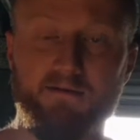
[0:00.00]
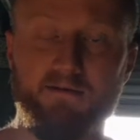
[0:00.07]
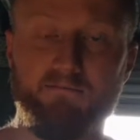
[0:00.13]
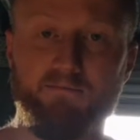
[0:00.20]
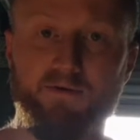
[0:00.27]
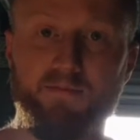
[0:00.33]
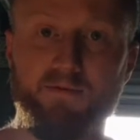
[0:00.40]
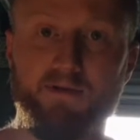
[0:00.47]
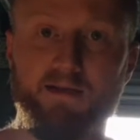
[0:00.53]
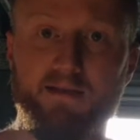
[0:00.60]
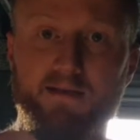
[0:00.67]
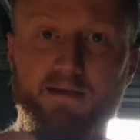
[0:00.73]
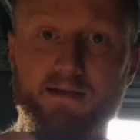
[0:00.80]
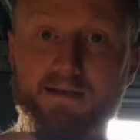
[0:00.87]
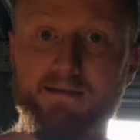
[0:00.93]
Probably
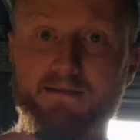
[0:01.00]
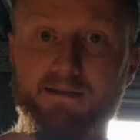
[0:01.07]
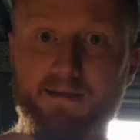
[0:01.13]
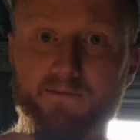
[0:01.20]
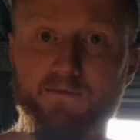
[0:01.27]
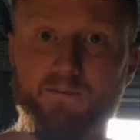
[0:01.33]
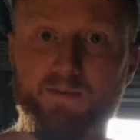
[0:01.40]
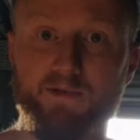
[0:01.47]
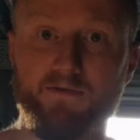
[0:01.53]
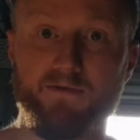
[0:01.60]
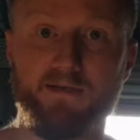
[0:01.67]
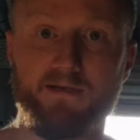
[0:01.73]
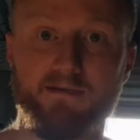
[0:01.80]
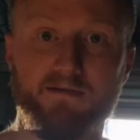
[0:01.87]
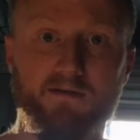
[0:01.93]
the next thing we'll be
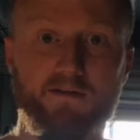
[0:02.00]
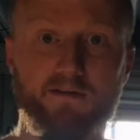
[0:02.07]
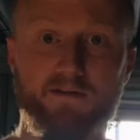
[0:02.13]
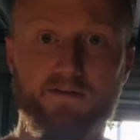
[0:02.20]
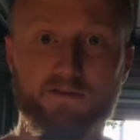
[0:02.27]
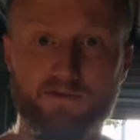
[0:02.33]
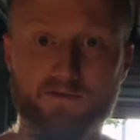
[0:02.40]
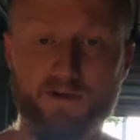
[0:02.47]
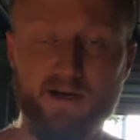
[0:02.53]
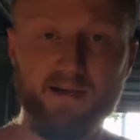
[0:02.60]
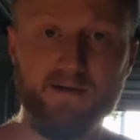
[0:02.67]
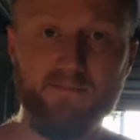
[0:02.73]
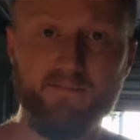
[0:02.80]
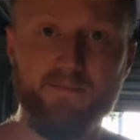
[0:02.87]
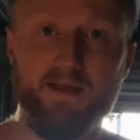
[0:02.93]
doing is load it on the
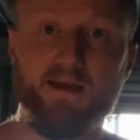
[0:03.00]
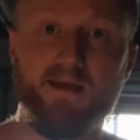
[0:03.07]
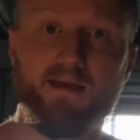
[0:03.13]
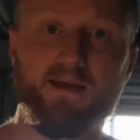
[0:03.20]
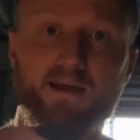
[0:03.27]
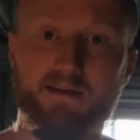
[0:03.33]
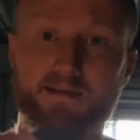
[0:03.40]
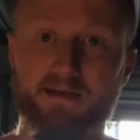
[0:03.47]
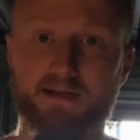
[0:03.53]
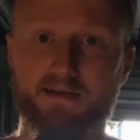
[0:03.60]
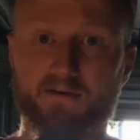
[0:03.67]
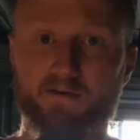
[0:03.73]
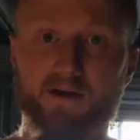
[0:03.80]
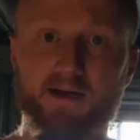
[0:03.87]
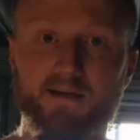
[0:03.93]
trailer, get it down to
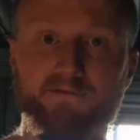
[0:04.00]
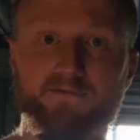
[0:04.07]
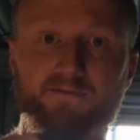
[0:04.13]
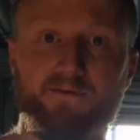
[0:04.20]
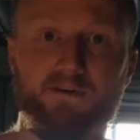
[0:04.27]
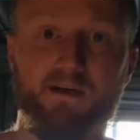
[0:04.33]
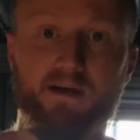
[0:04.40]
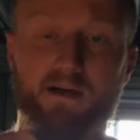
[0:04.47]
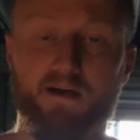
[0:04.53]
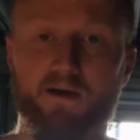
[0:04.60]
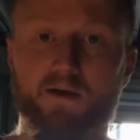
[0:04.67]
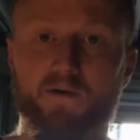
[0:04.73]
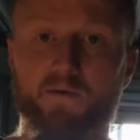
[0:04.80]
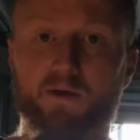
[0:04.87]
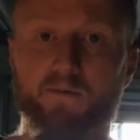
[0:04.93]
Craig's for a
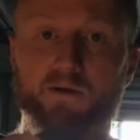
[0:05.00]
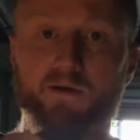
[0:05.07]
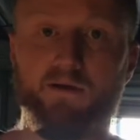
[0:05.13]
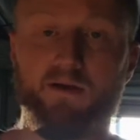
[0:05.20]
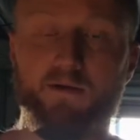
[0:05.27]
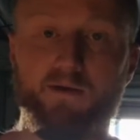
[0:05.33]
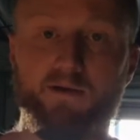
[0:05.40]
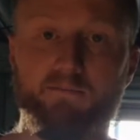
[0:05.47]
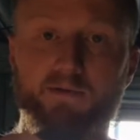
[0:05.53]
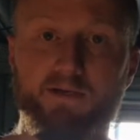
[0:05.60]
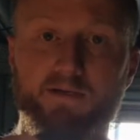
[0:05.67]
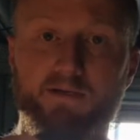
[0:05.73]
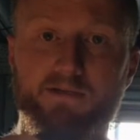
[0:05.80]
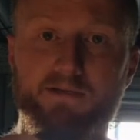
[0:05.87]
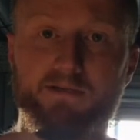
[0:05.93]
quick wheel alignment
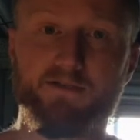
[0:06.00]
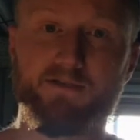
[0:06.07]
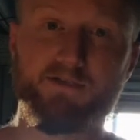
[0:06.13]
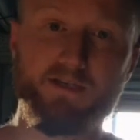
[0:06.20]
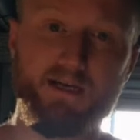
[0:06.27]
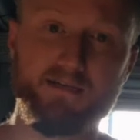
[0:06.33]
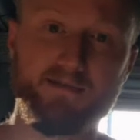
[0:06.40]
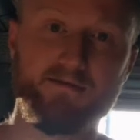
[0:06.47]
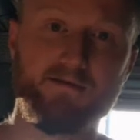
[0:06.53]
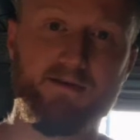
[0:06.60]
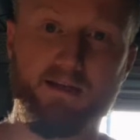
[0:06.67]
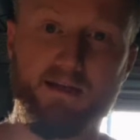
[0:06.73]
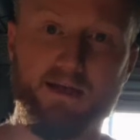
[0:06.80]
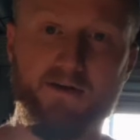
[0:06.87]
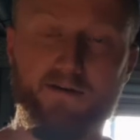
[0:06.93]
because it's just
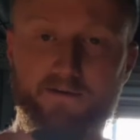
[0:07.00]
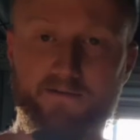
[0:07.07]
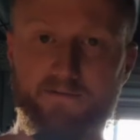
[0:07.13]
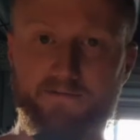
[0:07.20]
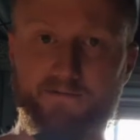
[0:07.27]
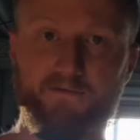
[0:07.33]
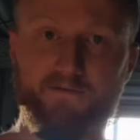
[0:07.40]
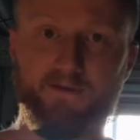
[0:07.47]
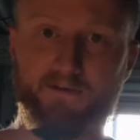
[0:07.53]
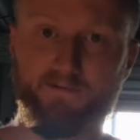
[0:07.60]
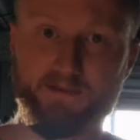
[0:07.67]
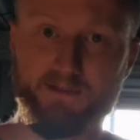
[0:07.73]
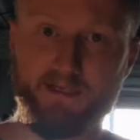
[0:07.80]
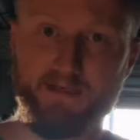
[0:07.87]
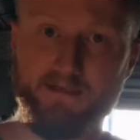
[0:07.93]
slightly off
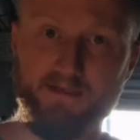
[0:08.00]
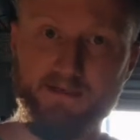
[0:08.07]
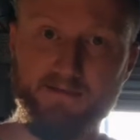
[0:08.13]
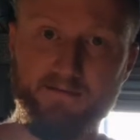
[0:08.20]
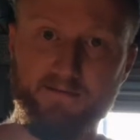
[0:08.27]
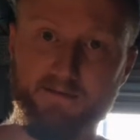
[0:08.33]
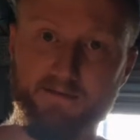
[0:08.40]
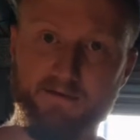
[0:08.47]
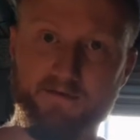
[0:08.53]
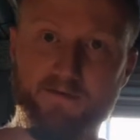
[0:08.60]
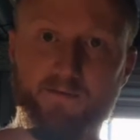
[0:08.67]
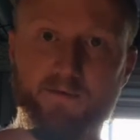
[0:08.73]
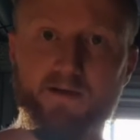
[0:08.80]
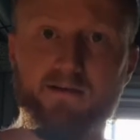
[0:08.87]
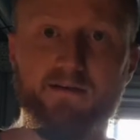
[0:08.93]
center on the
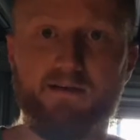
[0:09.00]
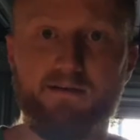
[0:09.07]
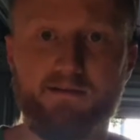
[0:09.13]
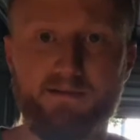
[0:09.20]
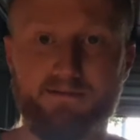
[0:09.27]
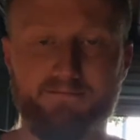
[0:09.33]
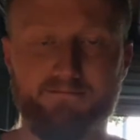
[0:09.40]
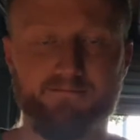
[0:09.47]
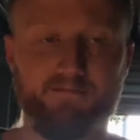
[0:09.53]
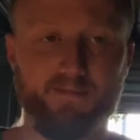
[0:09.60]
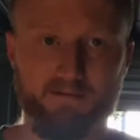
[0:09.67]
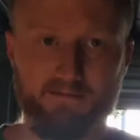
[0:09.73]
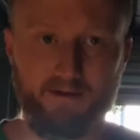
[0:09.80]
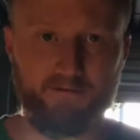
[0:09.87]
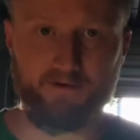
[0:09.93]
wheel, and I've
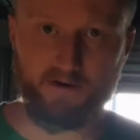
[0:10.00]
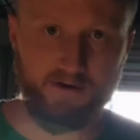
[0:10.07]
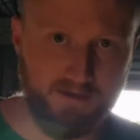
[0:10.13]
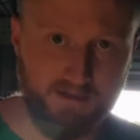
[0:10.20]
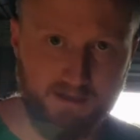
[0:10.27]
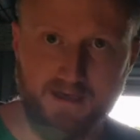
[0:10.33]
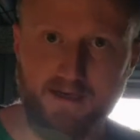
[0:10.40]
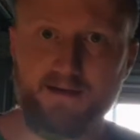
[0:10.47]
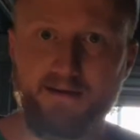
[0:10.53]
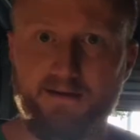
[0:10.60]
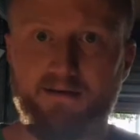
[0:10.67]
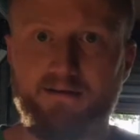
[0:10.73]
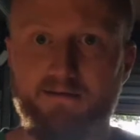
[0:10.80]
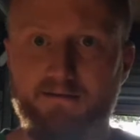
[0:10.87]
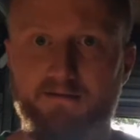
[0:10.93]
got OCD and
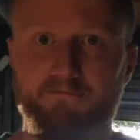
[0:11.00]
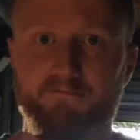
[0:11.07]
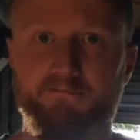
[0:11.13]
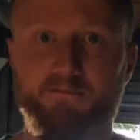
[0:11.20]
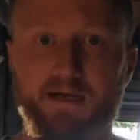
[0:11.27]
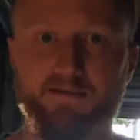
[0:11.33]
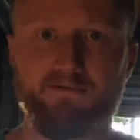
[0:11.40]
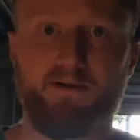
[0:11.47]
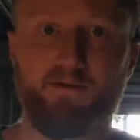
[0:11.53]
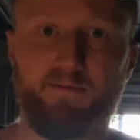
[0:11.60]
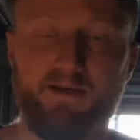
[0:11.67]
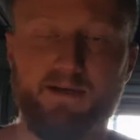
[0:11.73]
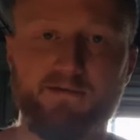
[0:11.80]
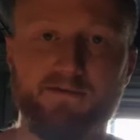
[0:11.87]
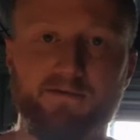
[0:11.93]
that mucks around with
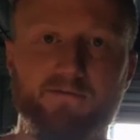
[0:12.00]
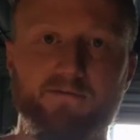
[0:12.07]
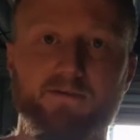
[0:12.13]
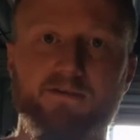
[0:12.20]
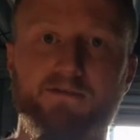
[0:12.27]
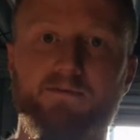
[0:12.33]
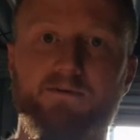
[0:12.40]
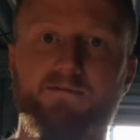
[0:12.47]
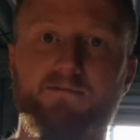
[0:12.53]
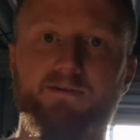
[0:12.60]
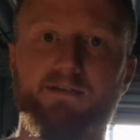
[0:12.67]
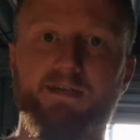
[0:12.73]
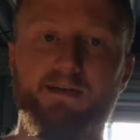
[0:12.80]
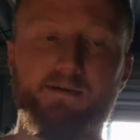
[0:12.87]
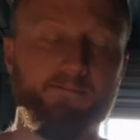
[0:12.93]
that, so we just want to fix
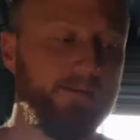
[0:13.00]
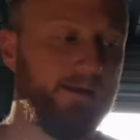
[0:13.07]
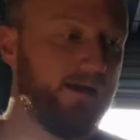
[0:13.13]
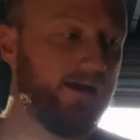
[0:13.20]
that up.